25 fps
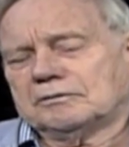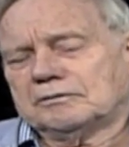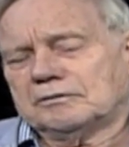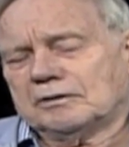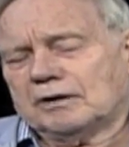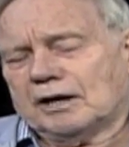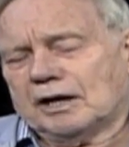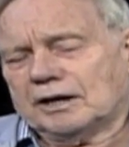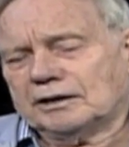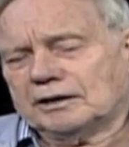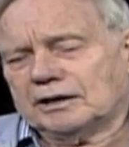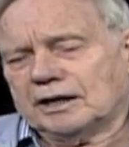
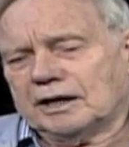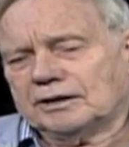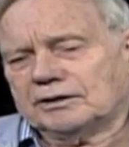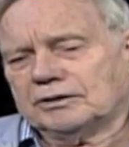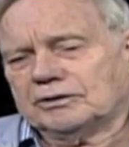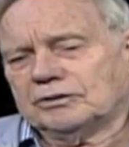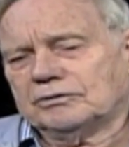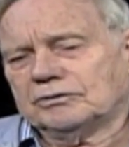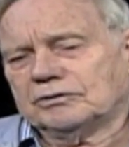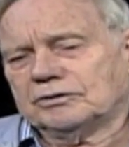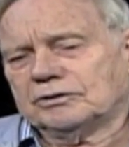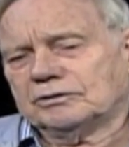I'd
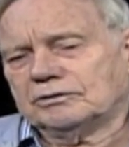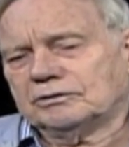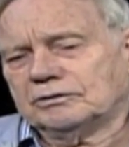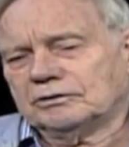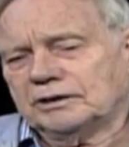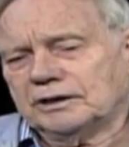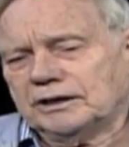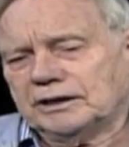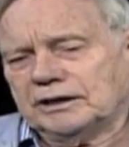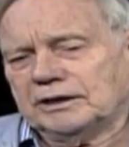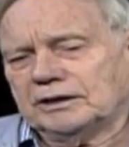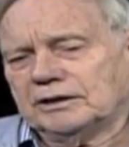like you to
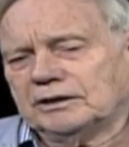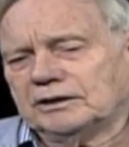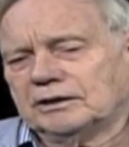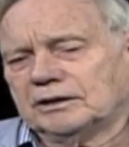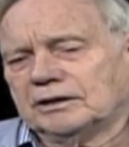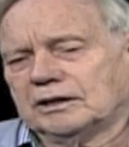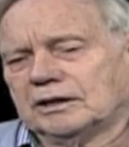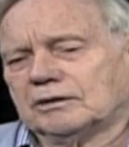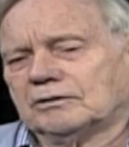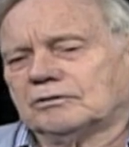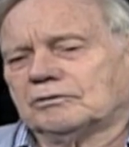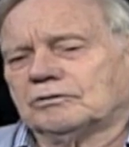lead
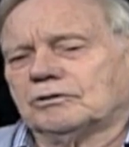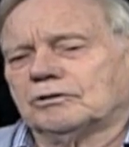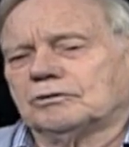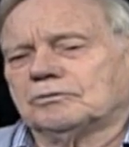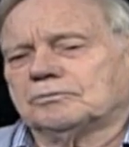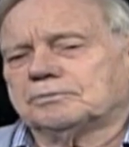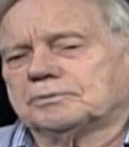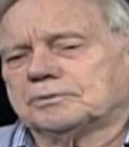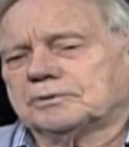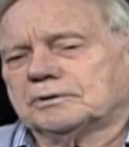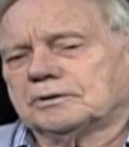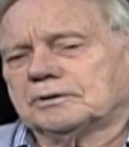a
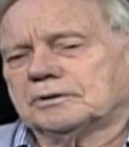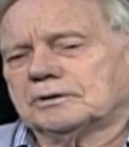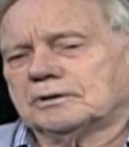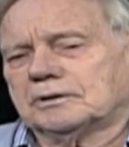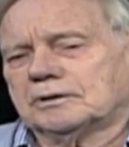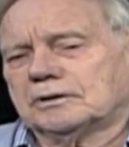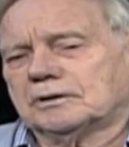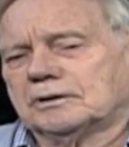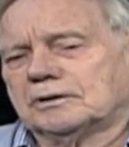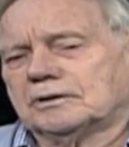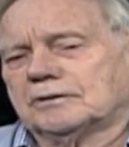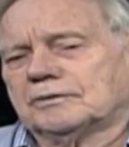group
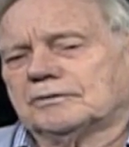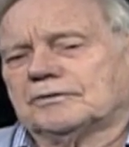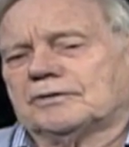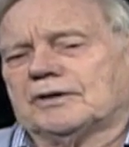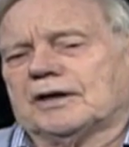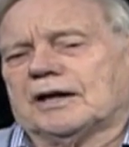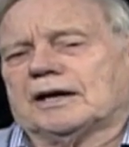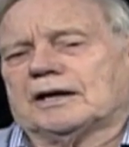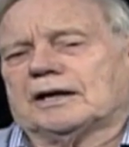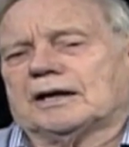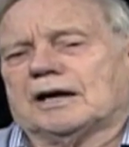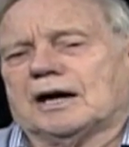
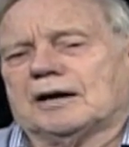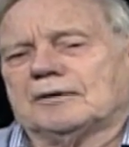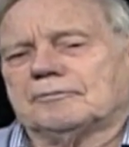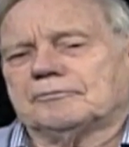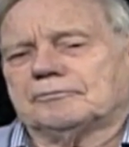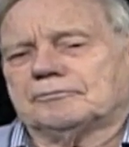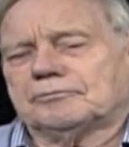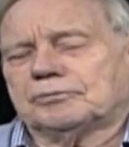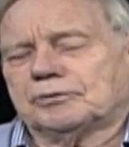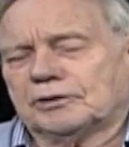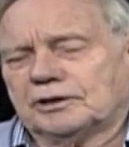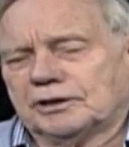that
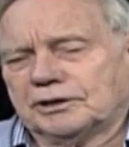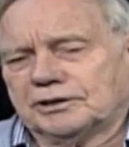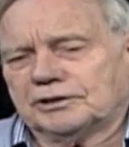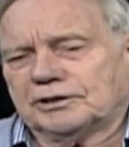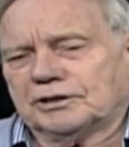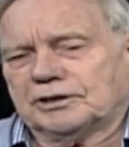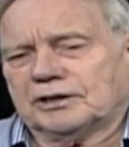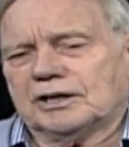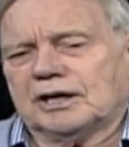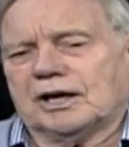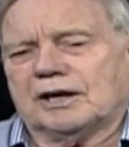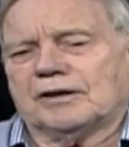I'm putting
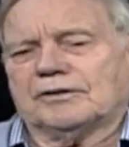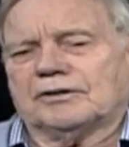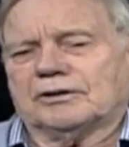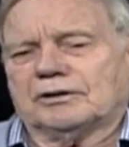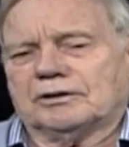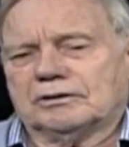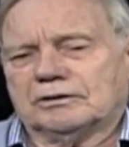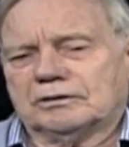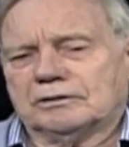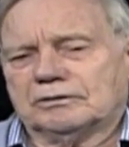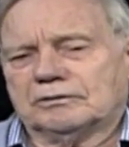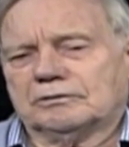
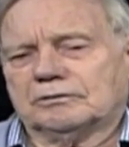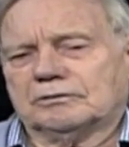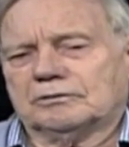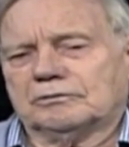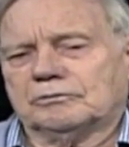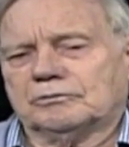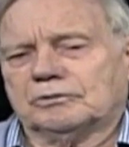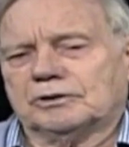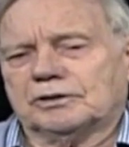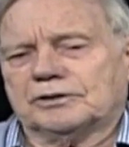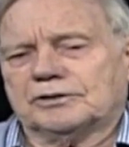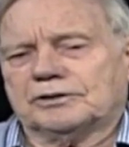together
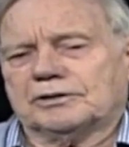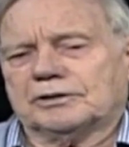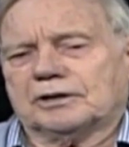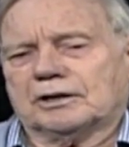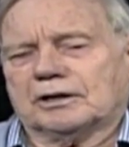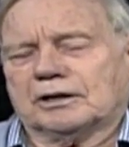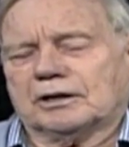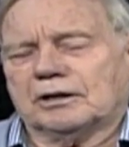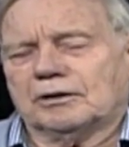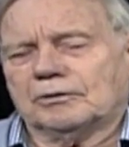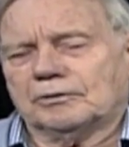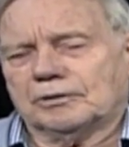with a
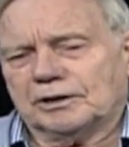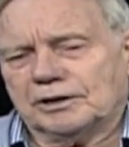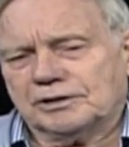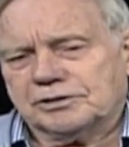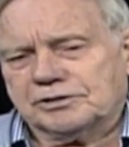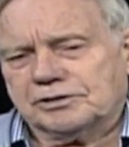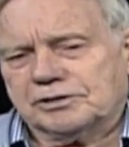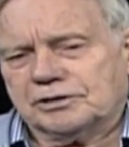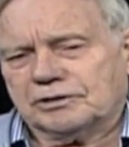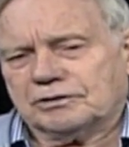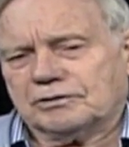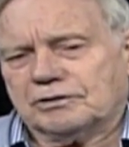
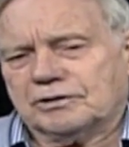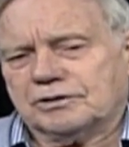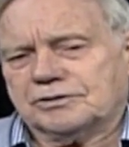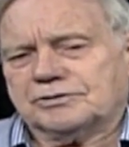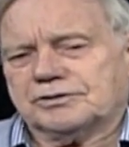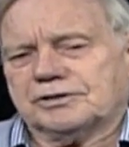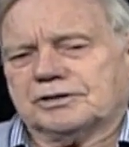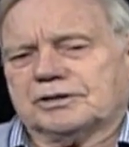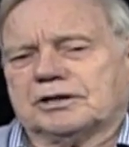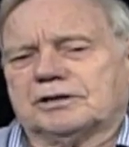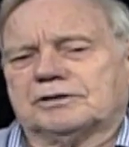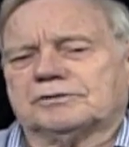coalition
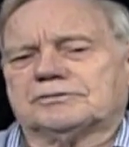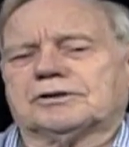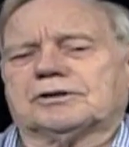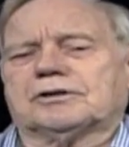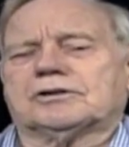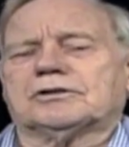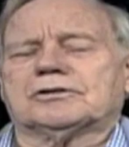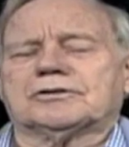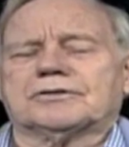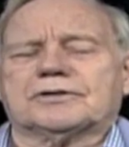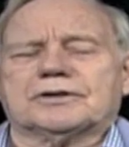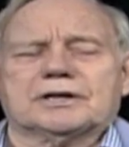across the country
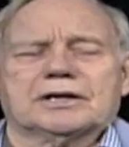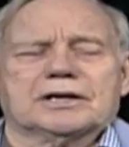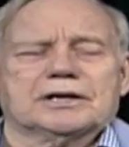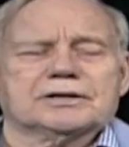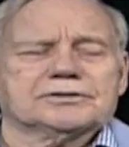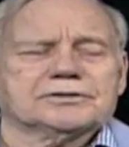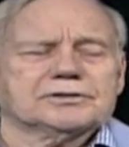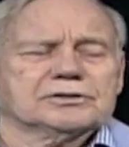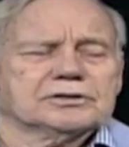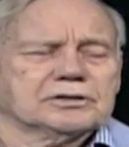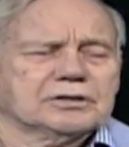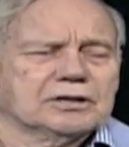called the
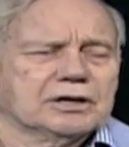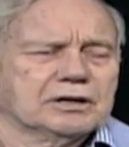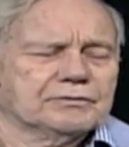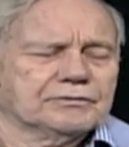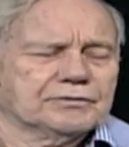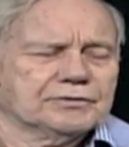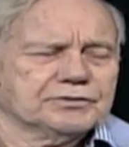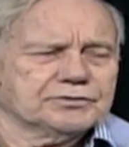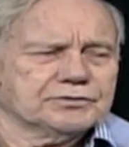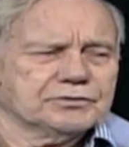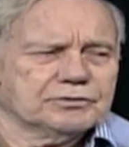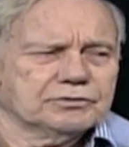National
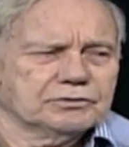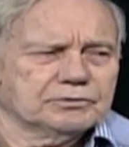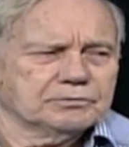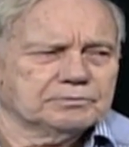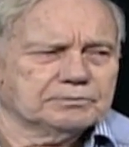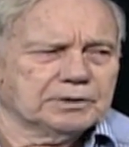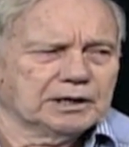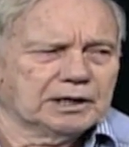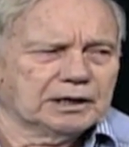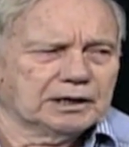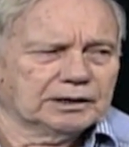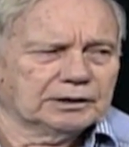Conference for New
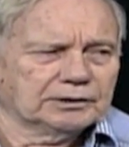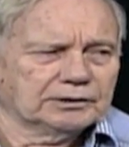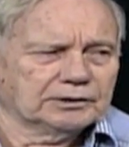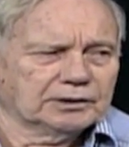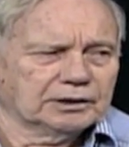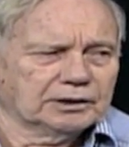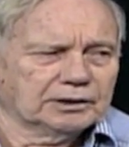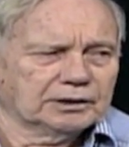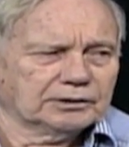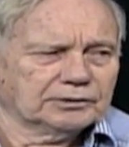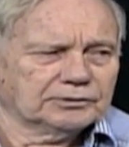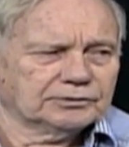
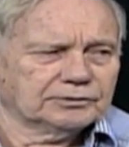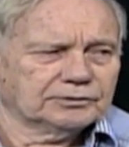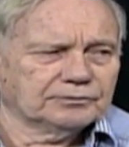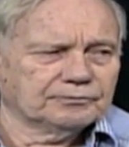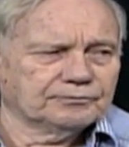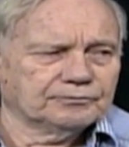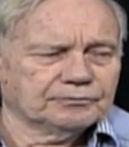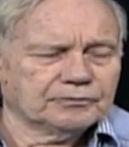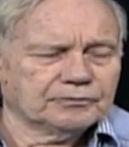Politics.